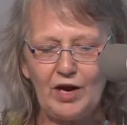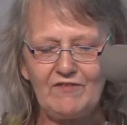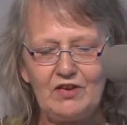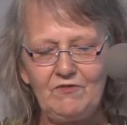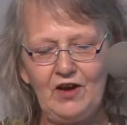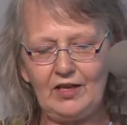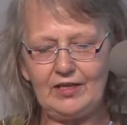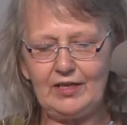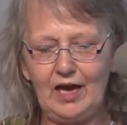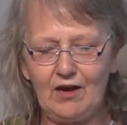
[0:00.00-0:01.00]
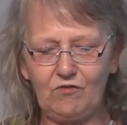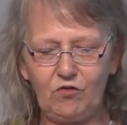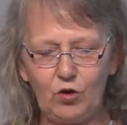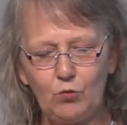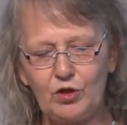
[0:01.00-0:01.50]
Raven fell in
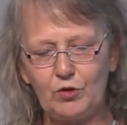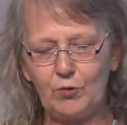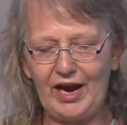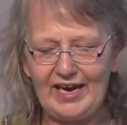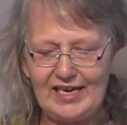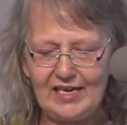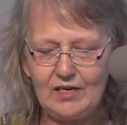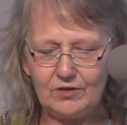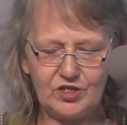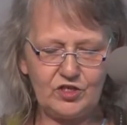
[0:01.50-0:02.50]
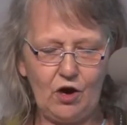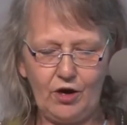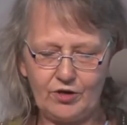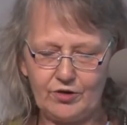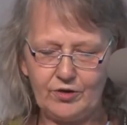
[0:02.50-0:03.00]
love with Gray Eagle's
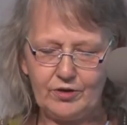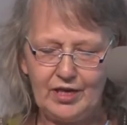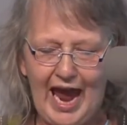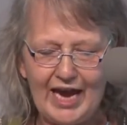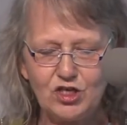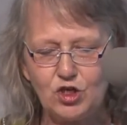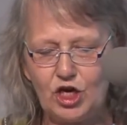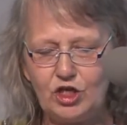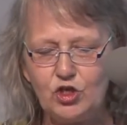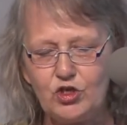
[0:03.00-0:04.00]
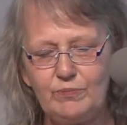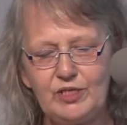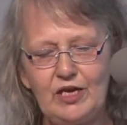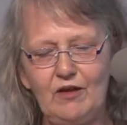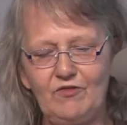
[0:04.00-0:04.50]
daughter and changed
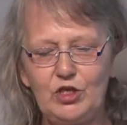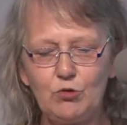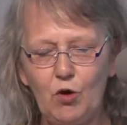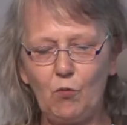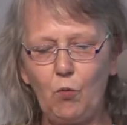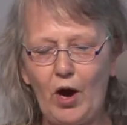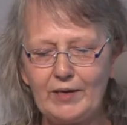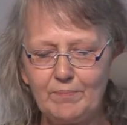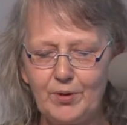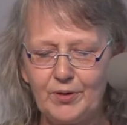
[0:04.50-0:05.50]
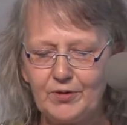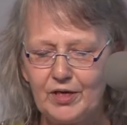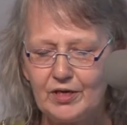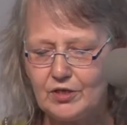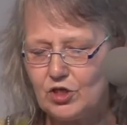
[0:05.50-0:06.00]
himself into a white
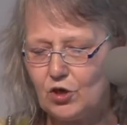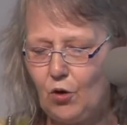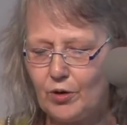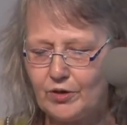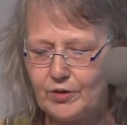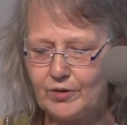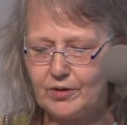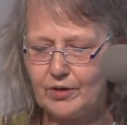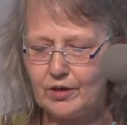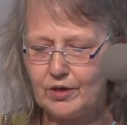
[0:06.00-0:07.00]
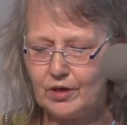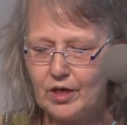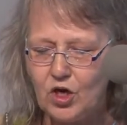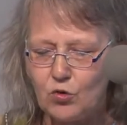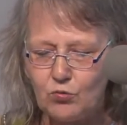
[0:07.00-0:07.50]
bird to court her.
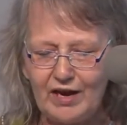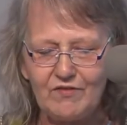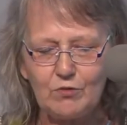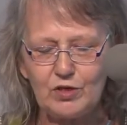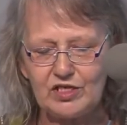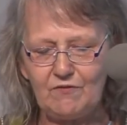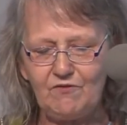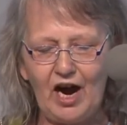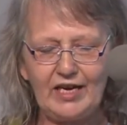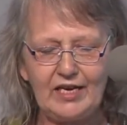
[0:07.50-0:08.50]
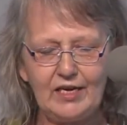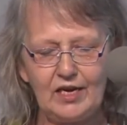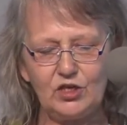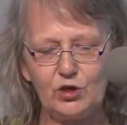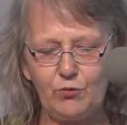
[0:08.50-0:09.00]
Raven was
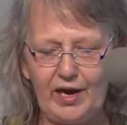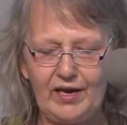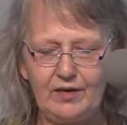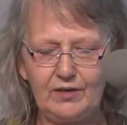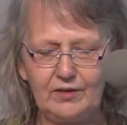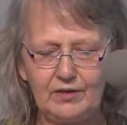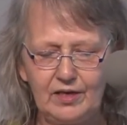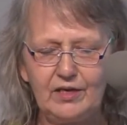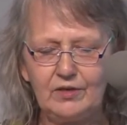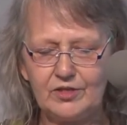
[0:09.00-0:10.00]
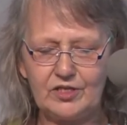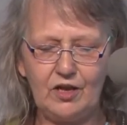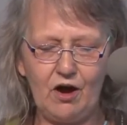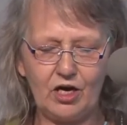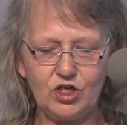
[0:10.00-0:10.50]
invited into Gray Eagle's
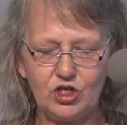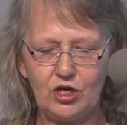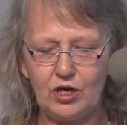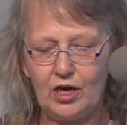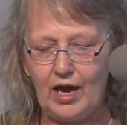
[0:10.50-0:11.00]
lodge